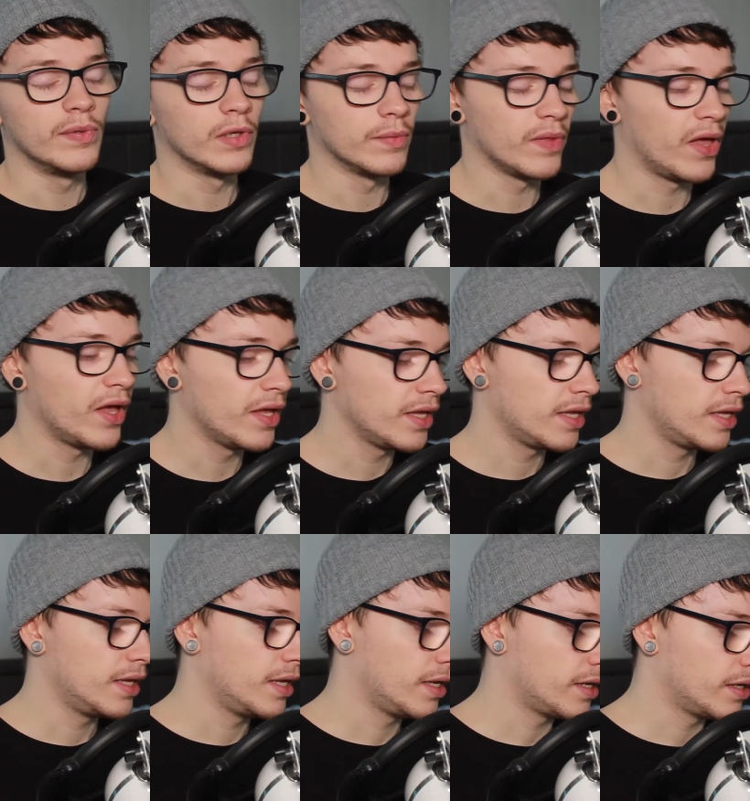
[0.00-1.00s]
be up there.
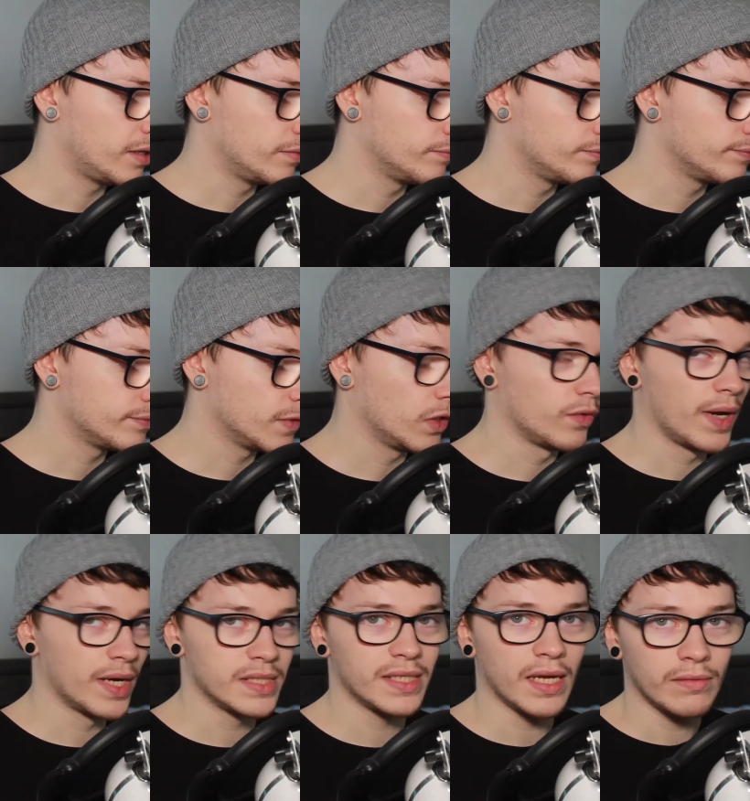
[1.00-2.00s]

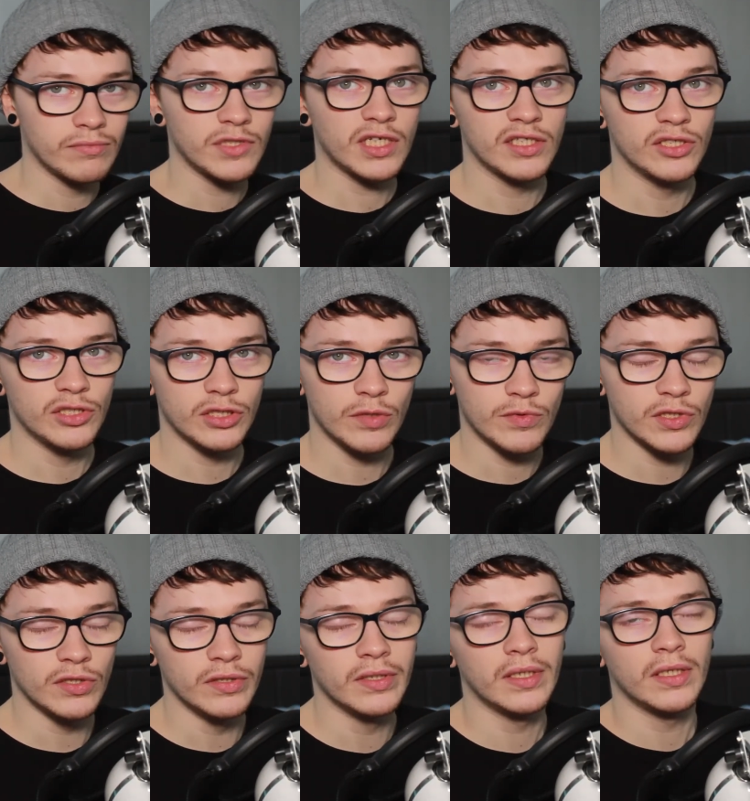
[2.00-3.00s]
Otherwise, yeah, check in the
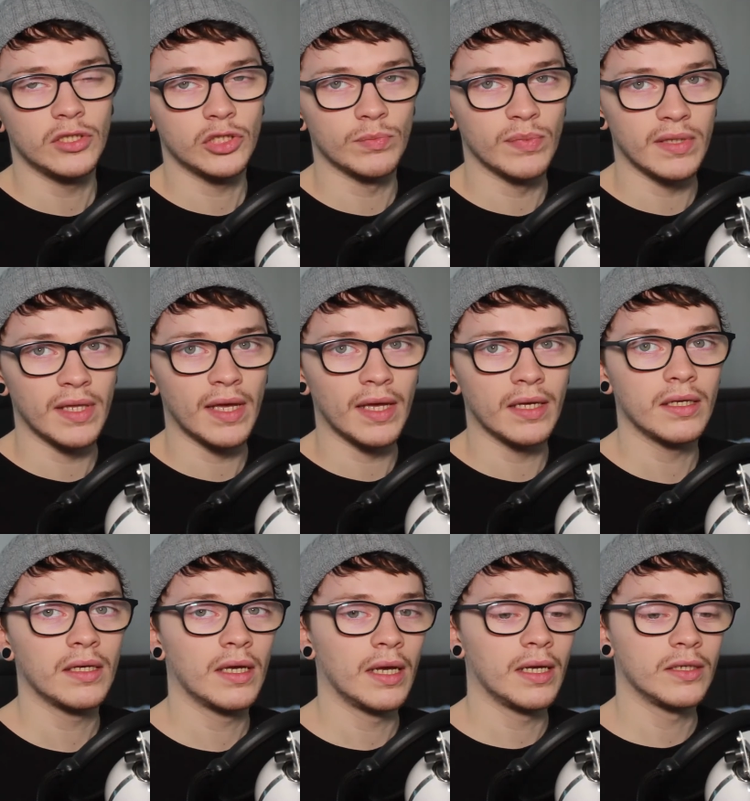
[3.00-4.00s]
description, it should be there.
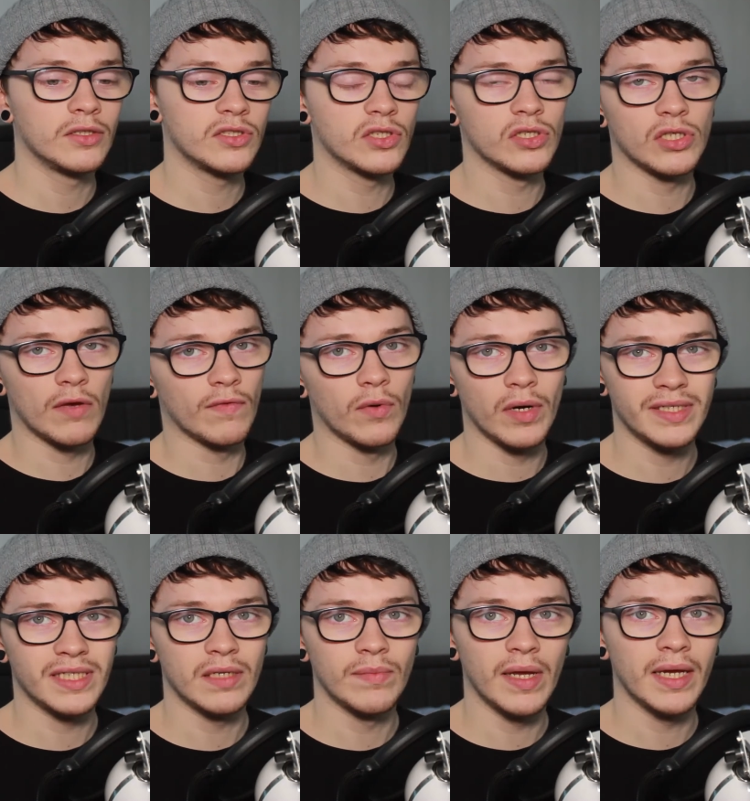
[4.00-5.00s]
It just goes over what
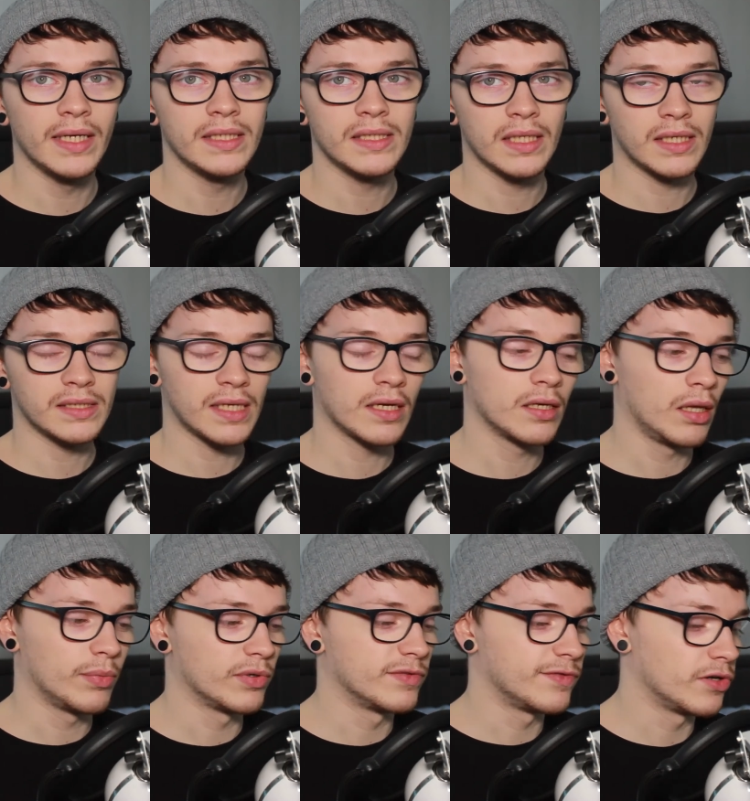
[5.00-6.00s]
a TMA is. Like I say, I'll
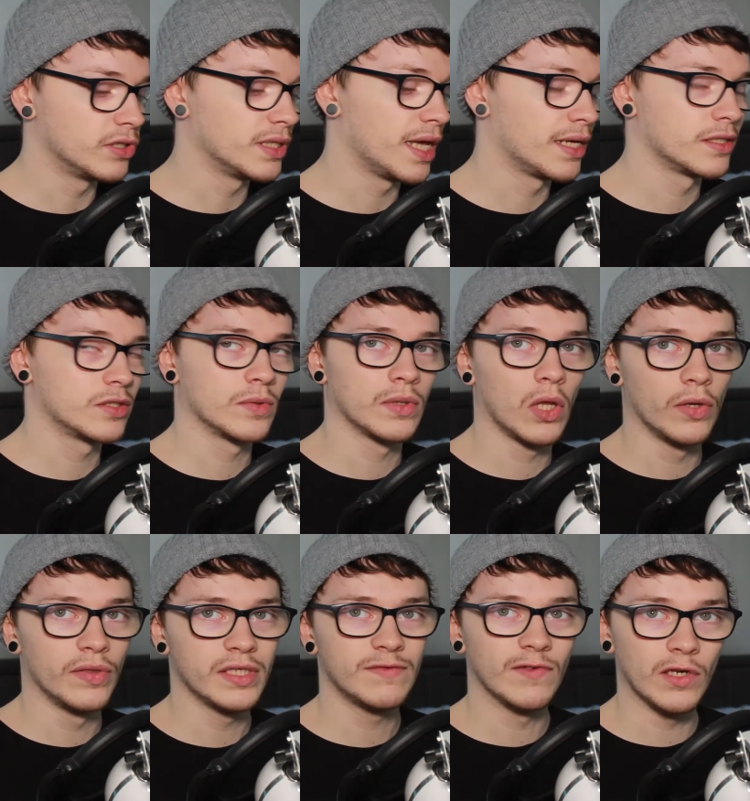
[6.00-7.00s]
be referring that to a lot in
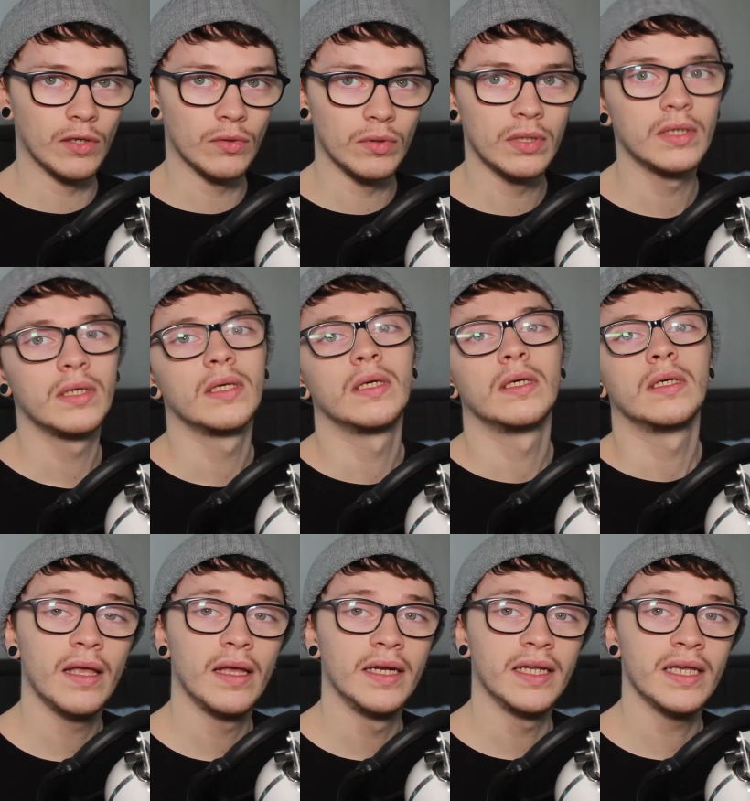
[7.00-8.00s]
this video.
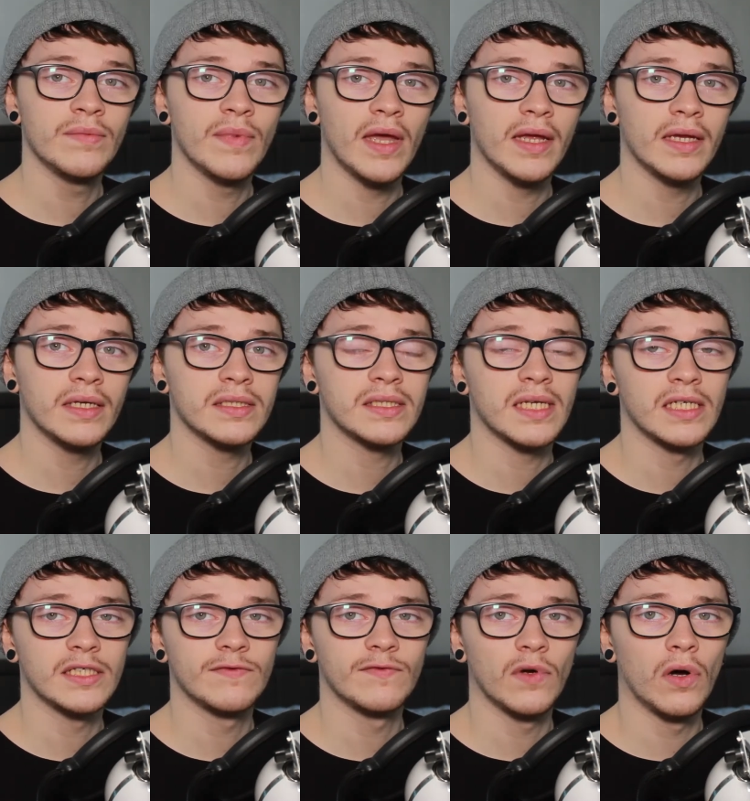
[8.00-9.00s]
An EMA
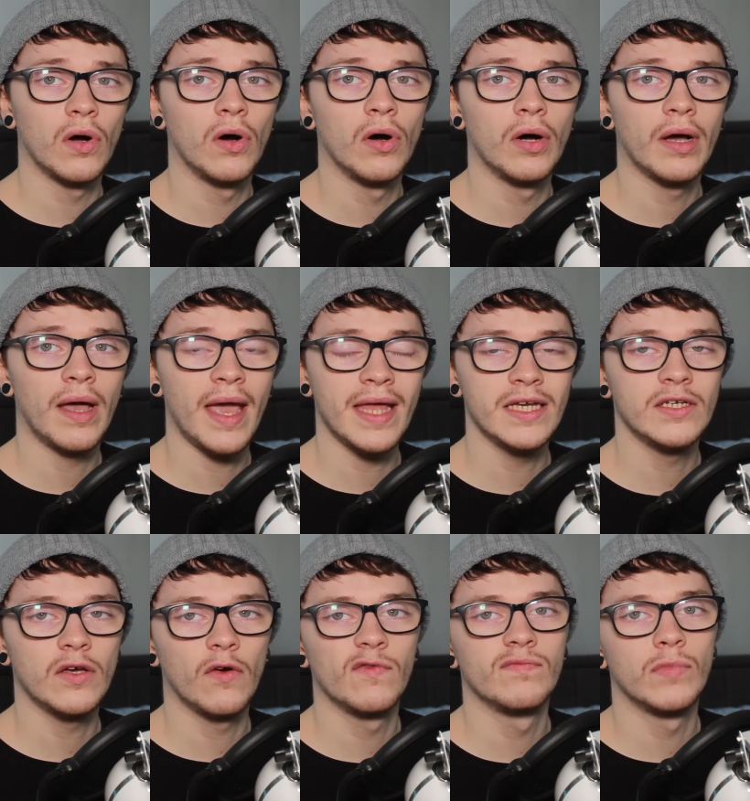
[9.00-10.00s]
stands for End
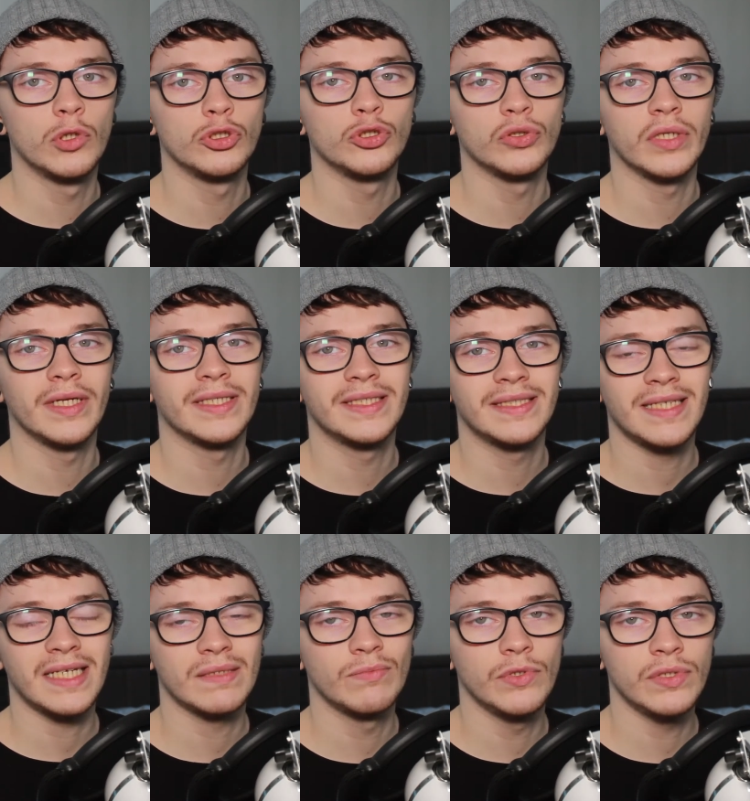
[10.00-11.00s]
of Module
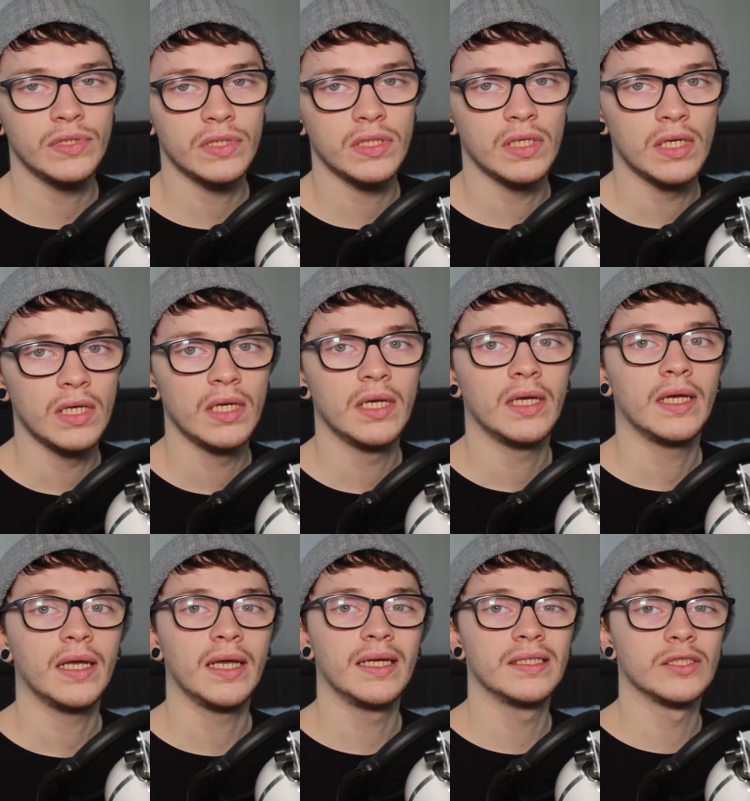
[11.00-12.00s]
Assessment.
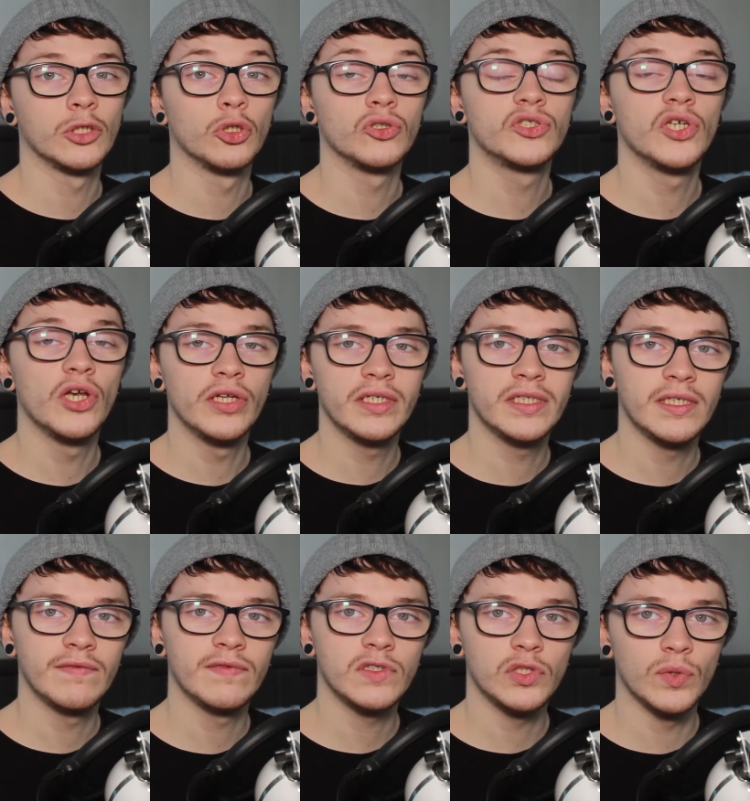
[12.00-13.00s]
It is an
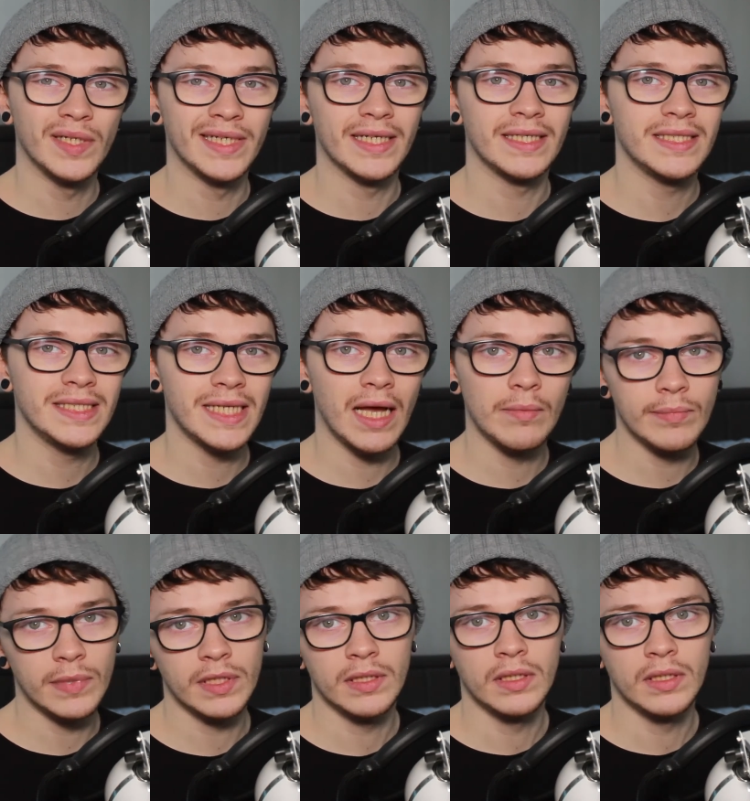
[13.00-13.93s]
alternative to an exam.